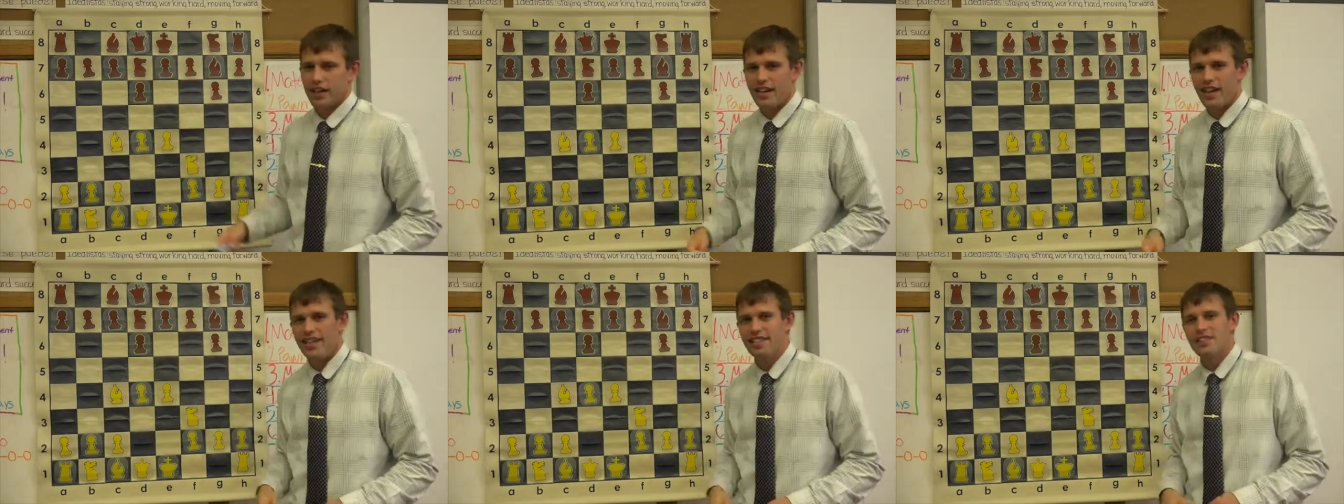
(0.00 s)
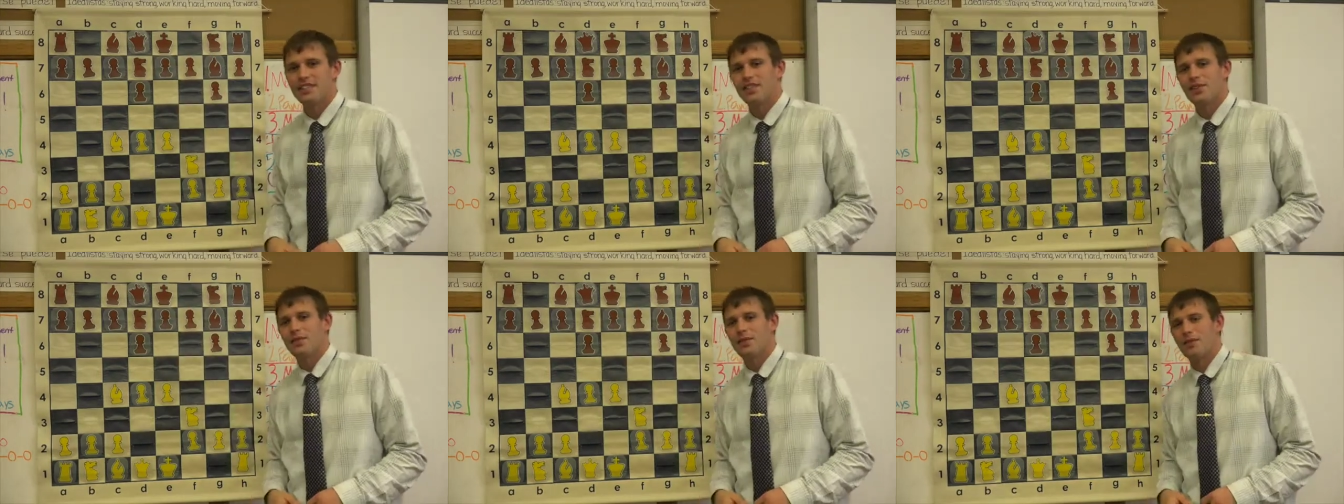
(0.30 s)
A
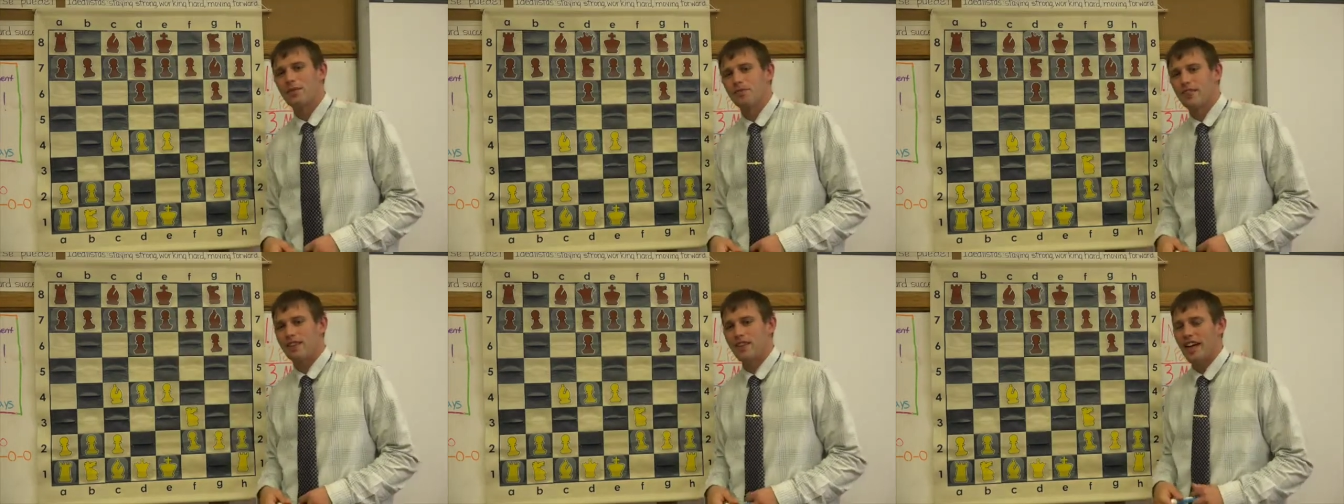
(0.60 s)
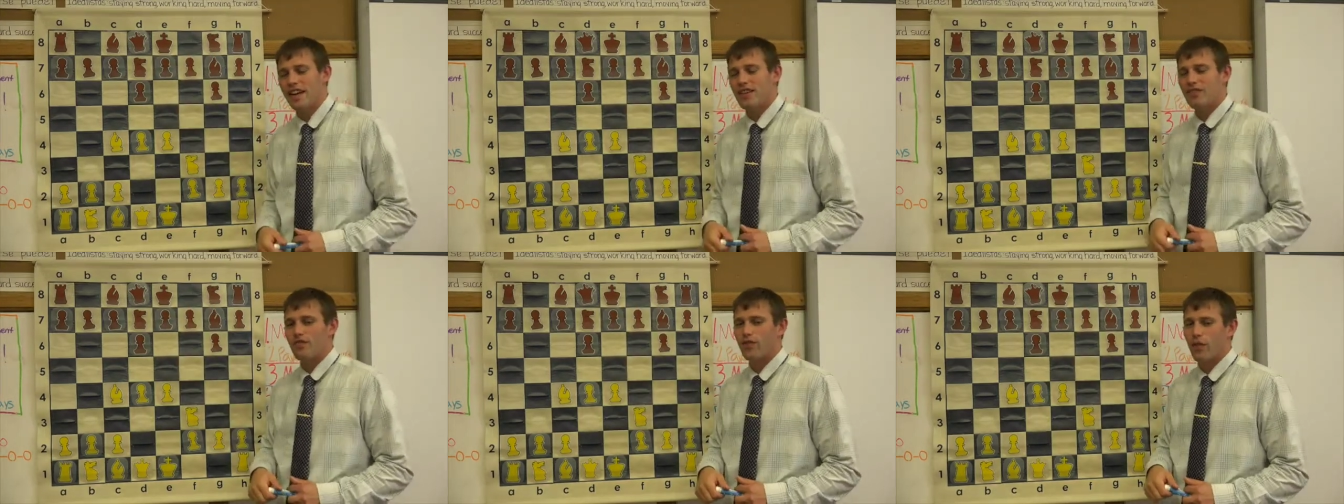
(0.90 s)
nice little
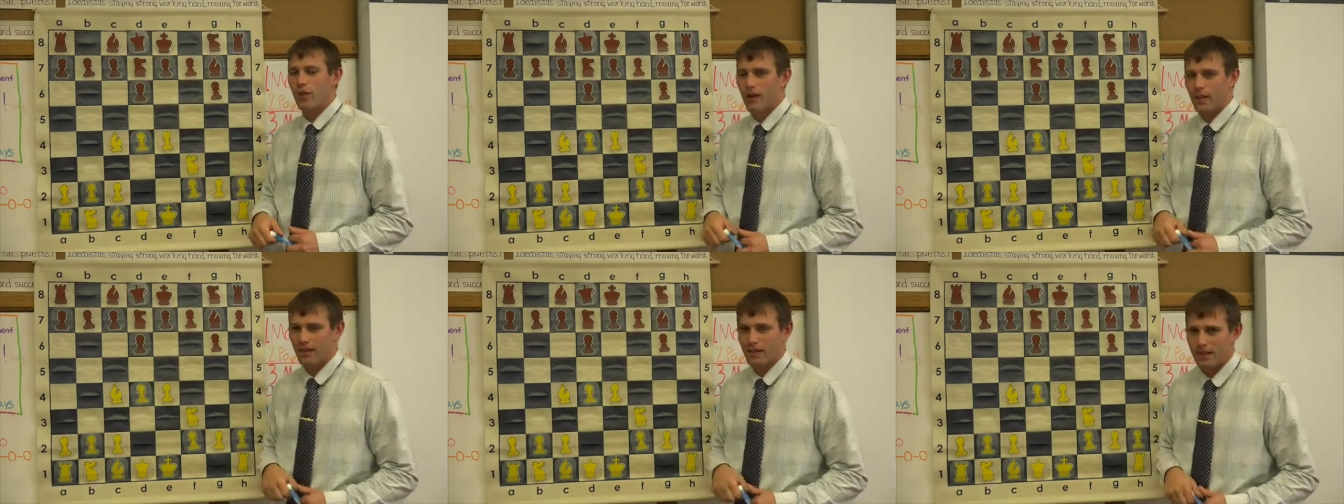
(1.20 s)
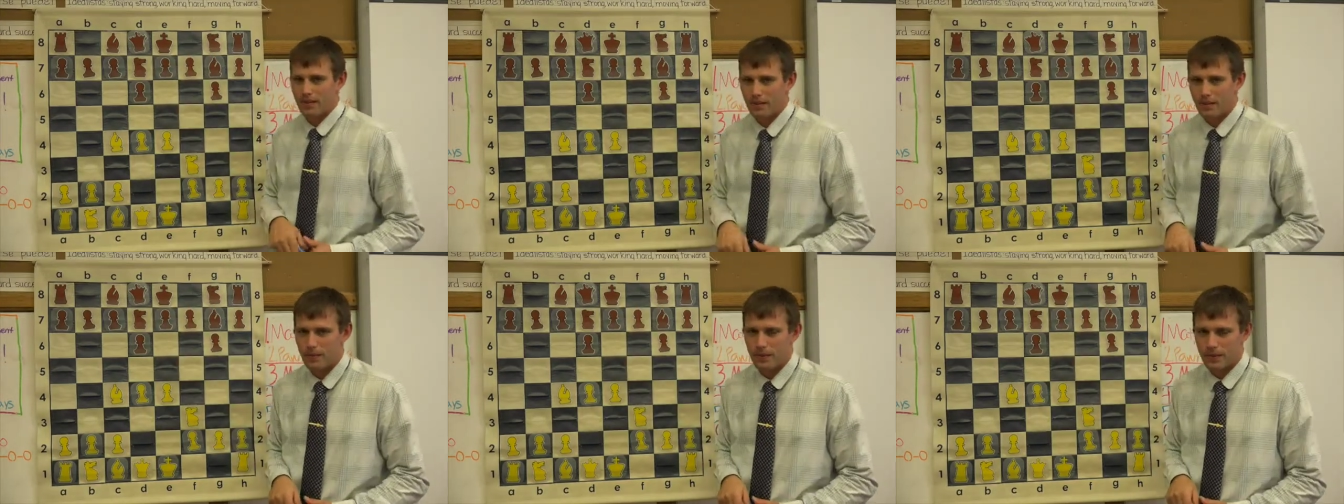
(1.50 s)
knight fork
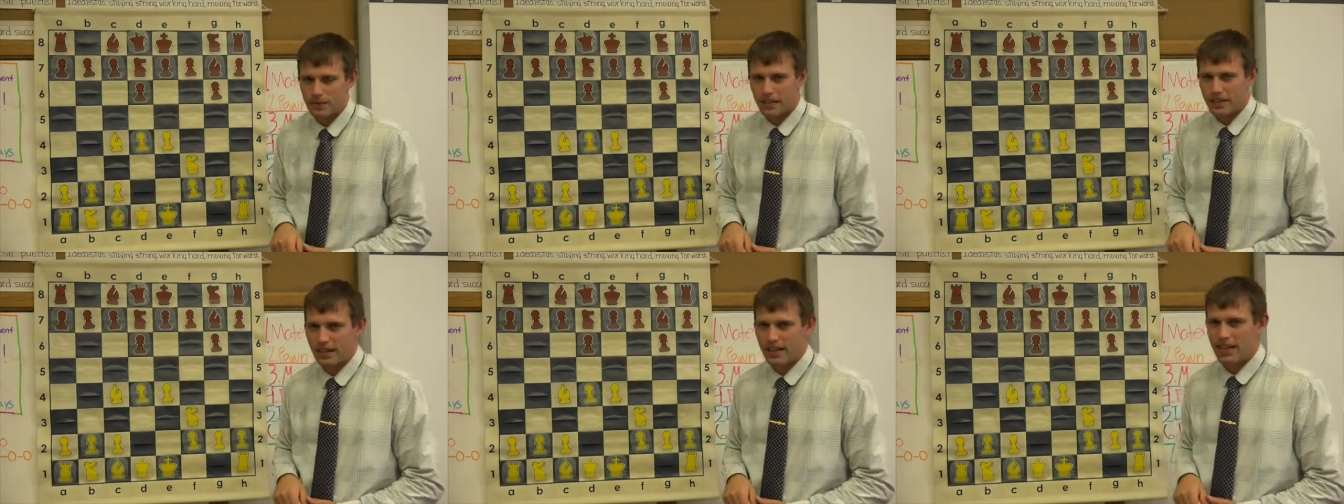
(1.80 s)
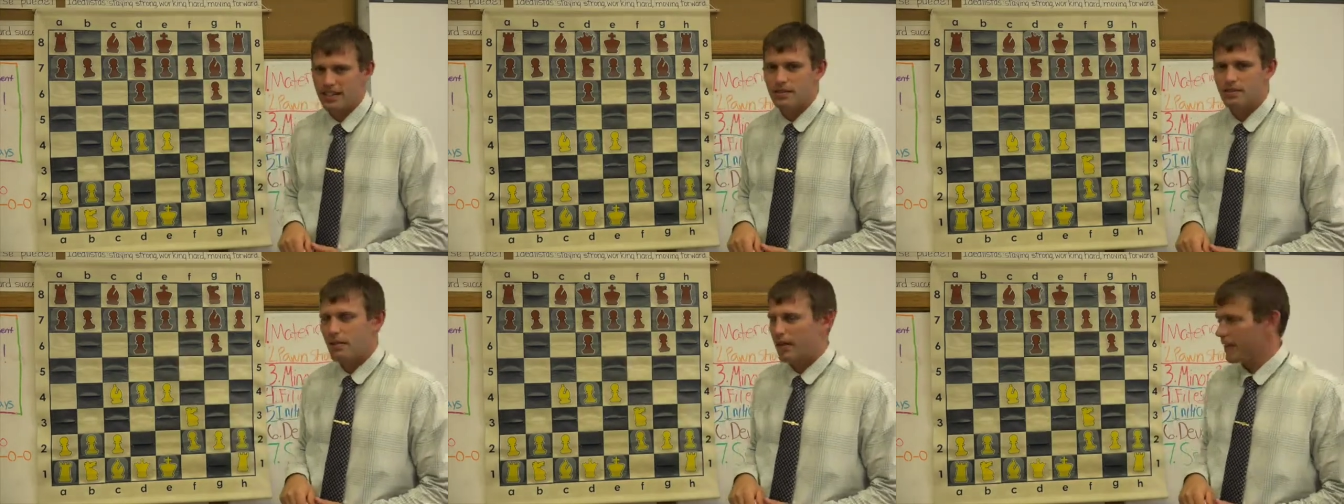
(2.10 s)
like we worked on
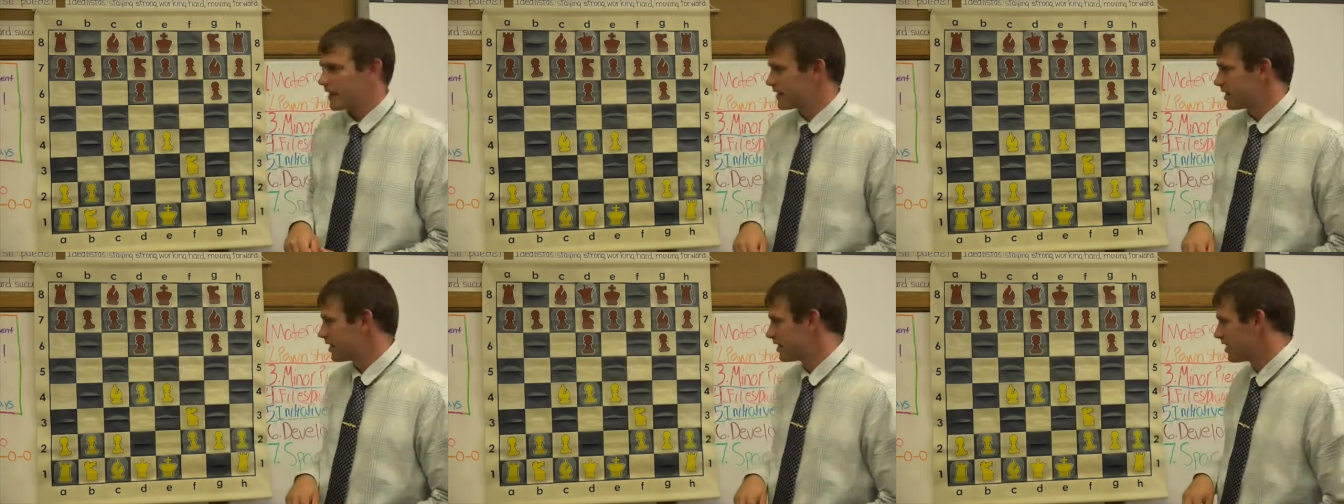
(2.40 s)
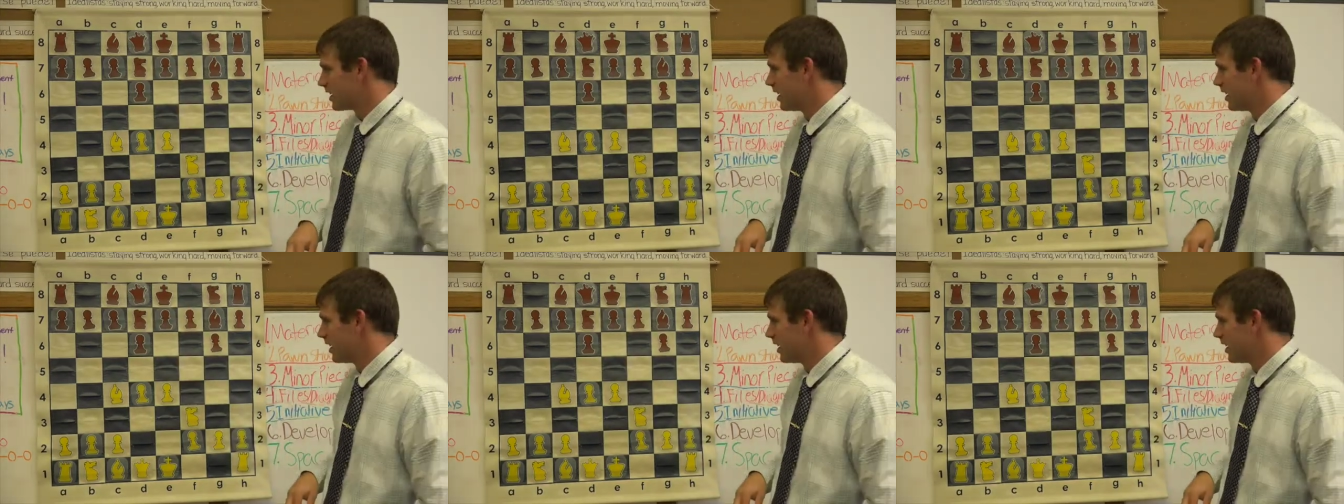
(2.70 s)
last practice.